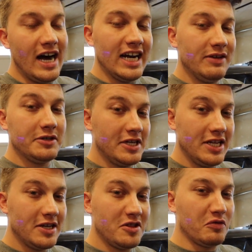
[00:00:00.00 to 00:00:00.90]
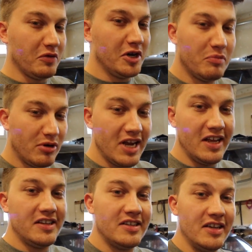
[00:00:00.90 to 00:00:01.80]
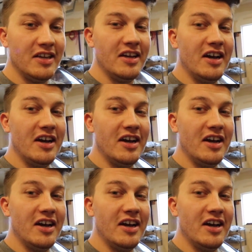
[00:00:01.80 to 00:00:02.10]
I never changed the rear brakes